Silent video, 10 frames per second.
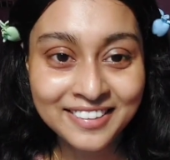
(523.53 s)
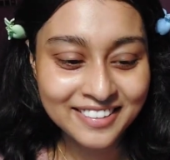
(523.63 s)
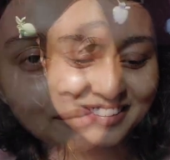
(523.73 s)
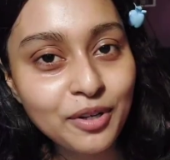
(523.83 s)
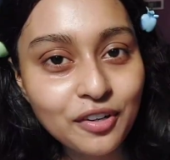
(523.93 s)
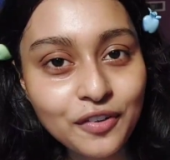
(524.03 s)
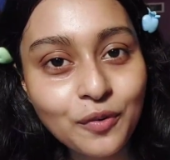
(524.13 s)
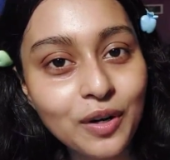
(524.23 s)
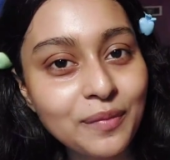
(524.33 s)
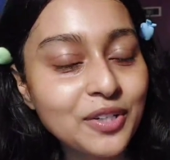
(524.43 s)
Let me know if you
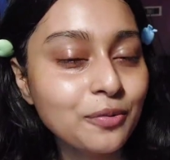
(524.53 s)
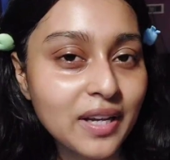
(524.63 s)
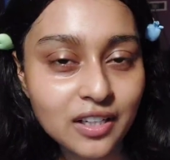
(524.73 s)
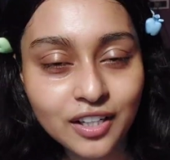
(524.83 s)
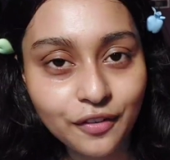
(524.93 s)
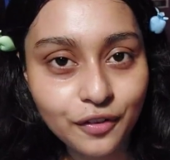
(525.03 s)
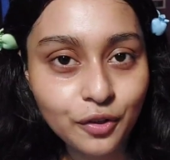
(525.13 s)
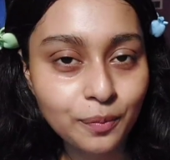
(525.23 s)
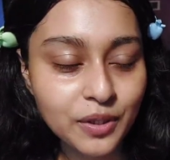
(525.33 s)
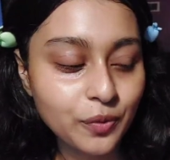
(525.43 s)
want me to make a
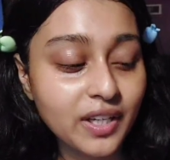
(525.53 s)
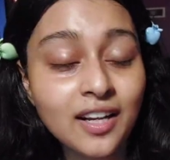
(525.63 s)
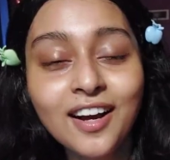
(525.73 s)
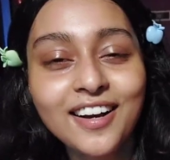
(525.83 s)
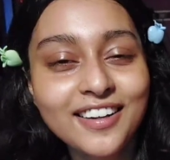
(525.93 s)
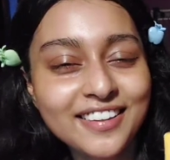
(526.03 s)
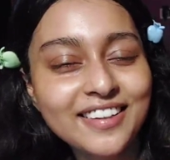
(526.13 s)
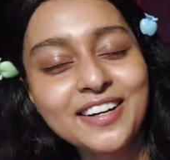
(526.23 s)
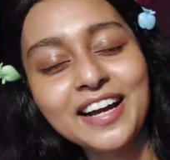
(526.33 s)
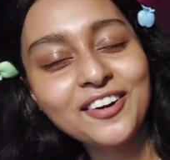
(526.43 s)
review between uh,
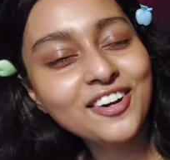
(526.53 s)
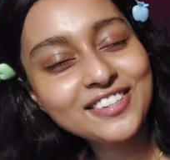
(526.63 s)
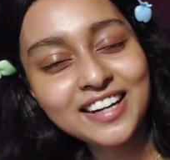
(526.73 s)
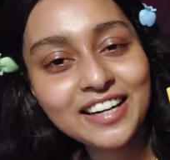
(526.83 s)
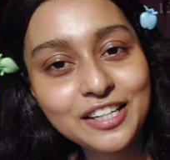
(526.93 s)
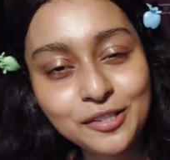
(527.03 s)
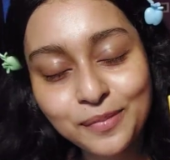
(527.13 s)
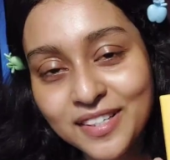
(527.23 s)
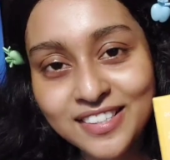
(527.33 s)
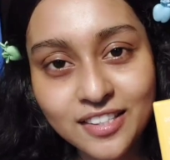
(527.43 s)
the Aqualogica D T S
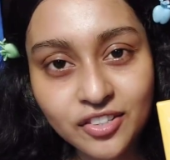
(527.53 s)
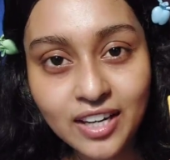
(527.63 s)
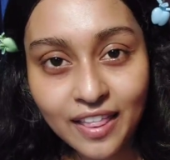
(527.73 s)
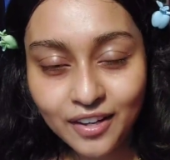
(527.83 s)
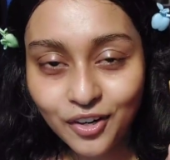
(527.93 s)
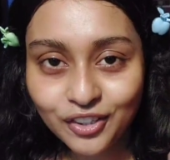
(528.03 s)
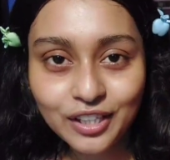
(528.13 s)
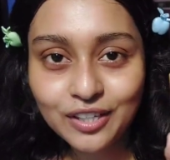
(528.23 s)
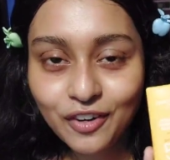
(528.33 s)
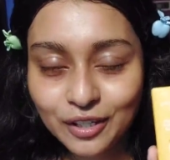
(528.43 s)
Plus sunscreen and the Dot and
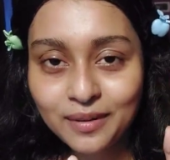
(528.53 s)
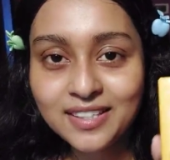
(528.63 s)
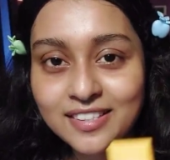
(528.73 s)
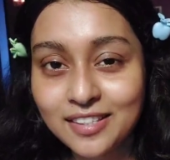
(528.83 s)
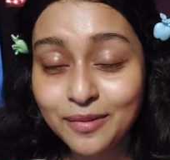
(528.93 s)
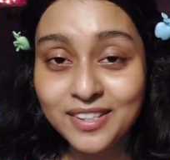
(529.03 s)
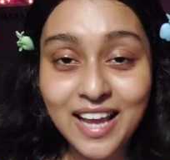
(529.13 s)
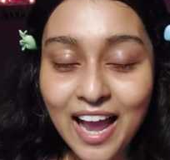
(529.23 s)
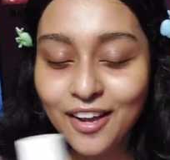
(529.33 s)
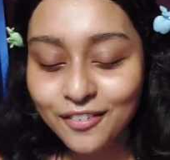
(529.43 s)
Key watermelon sunscreen, because
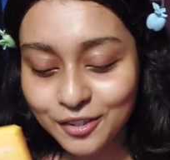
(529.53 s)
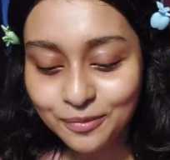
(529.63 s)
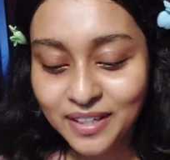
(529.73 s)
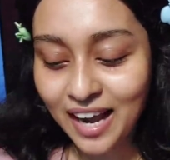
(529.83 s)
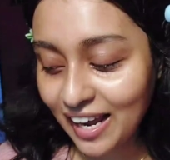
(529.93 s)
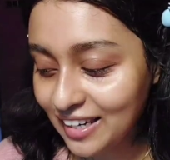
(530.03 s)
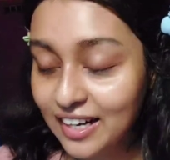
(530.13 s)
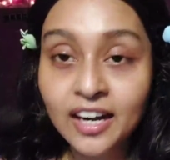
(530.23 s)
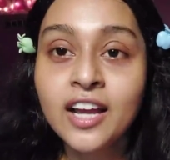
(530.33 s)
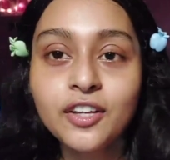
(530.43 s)
I would be highly
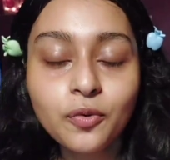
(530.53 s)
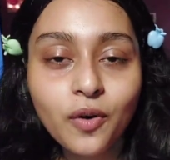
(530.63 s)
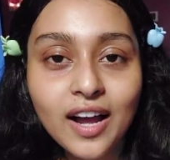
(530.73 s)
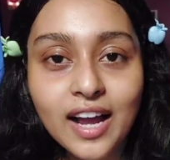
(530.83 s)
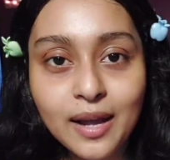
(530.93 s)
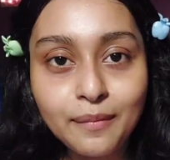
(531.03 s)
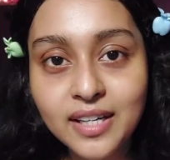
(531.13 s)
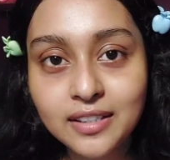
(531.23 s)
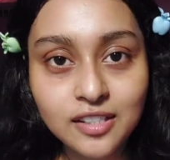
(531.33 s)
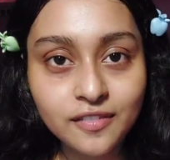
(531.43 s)
glad. You know why I made
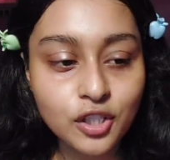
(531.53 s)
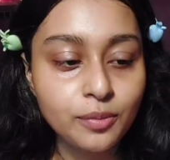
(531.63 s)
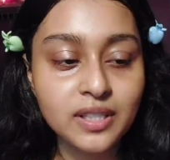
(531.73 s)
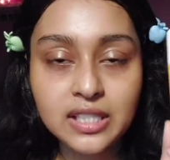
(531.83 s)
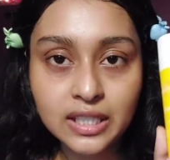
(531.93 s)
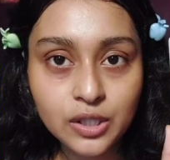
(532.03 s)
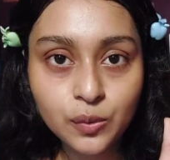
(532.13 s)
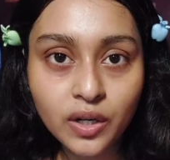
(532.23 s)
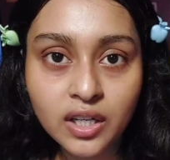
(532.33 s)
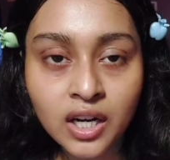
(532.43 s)
this video? Because this
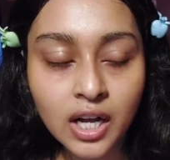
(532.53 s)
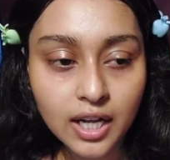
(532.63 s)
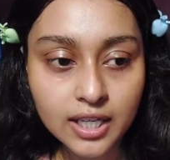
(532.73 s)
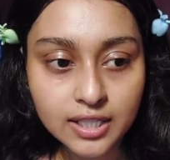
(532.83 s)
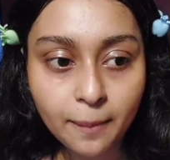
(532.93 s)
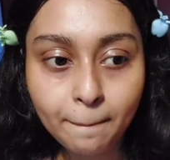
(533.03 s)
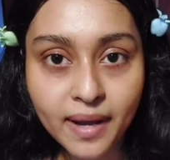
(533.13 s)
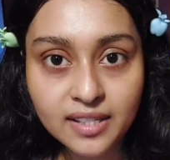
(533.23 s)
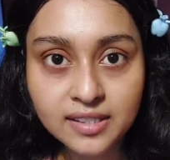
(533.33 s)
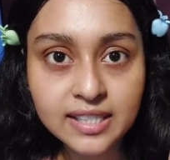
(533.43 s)
one is the
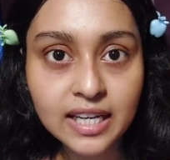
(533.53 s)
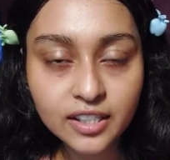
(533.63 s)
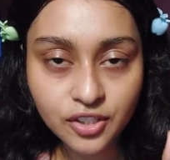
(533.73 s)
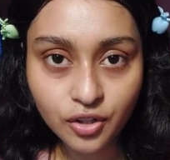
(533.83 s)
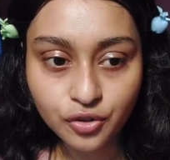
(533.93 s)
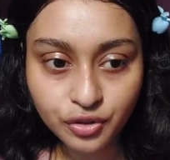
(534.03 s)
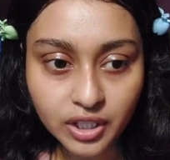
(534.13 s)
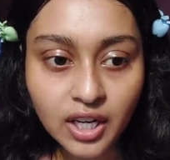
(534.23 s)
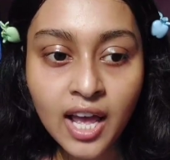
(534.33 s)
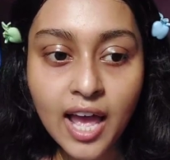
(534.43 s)
best selling
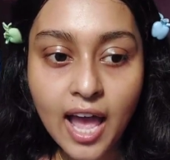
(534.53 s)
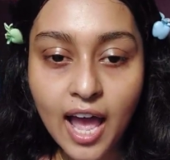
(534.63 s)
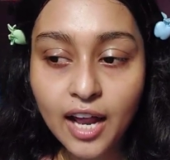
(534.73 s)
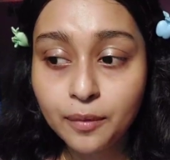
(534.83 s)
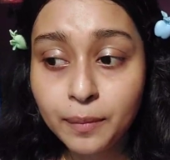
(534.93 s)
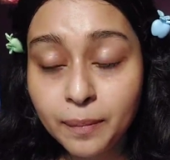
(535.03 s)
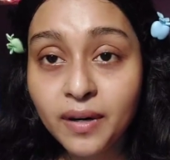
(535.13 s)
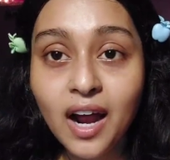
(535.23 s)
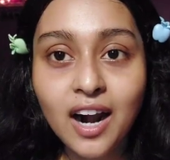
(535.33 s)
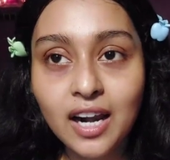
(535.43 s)
sunscreen, and people
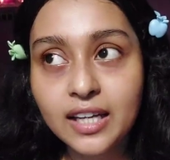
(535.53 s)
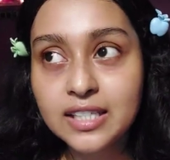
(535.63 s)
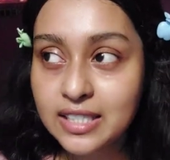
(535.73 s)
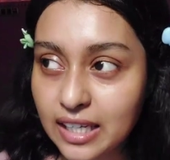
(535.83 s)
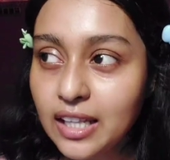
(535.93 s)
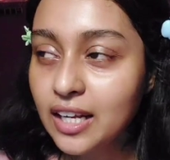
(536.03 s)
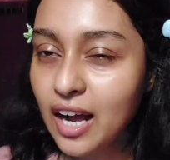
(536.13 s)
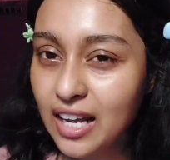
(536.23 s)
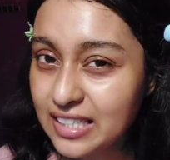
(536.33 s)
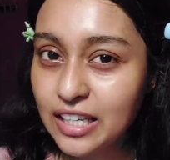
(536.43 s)
are like still
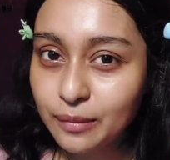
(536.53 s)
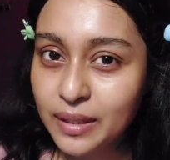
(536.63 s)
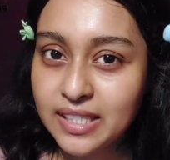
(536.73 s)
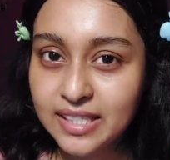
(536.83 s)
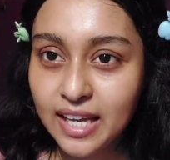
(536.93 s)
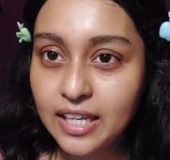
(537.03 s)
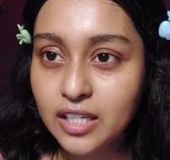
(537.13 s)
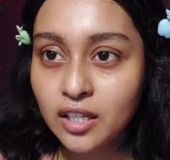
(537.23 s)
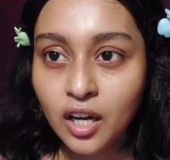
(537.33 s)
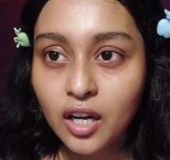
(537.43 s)
asking me,
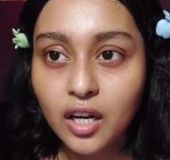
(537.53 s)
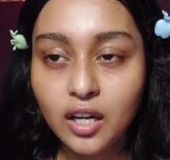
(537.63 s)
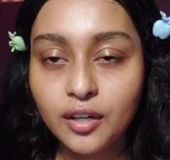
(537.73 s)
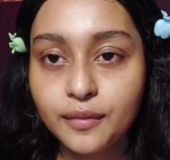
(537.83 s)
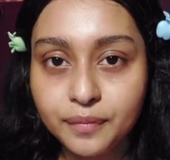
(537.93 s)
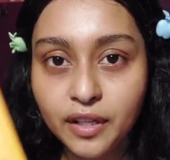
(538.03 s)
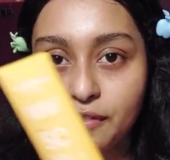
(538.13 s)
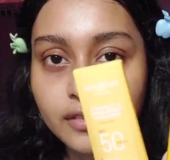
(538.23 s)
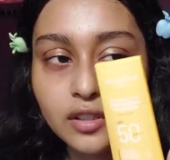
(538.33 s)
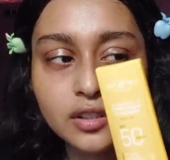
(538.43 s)
saying uh,
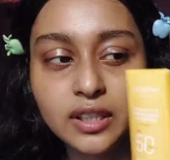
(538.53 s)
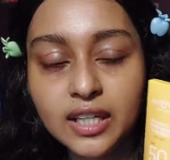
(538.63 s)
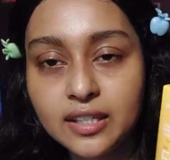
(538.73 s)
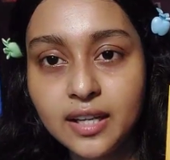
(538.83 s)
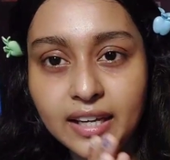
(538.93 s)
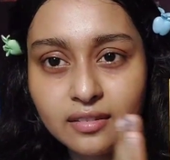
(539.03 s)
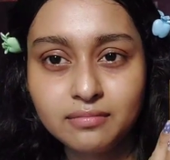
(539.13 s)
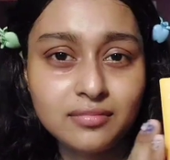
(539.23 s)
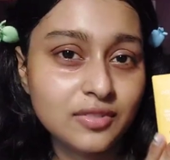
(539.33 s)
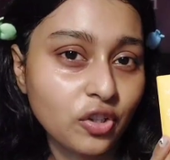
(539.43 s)
if uh, the like
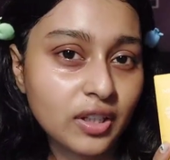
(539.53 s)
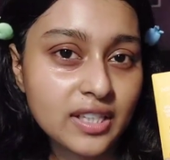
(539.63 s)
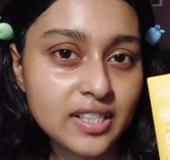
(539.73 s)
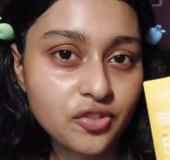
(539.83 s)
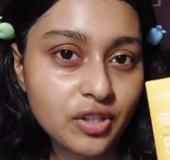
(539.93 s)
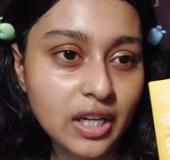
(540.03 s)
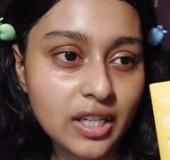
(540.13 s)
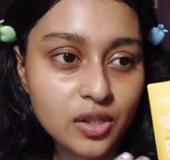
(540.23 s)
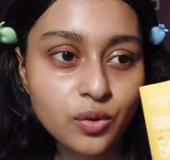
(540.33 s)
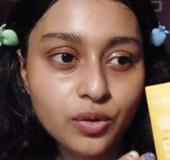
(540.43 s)
Dot and Key sunscreen
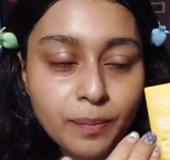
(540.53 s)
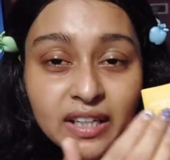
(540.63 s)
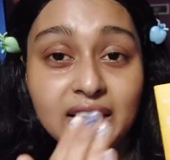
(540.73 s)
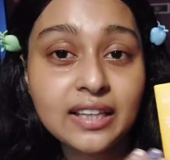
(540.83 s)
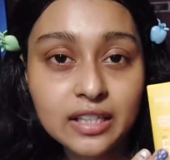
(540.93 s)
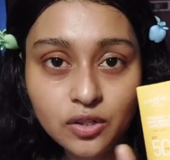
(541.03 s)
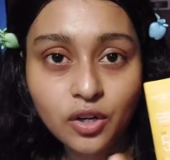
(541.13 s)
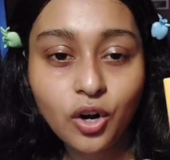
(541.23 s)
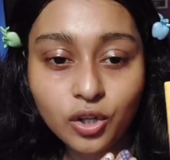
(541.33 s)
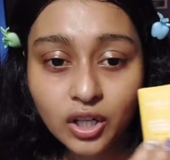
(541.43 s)
is good, better than this or
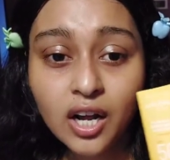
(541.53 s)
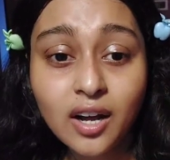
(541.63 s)
not.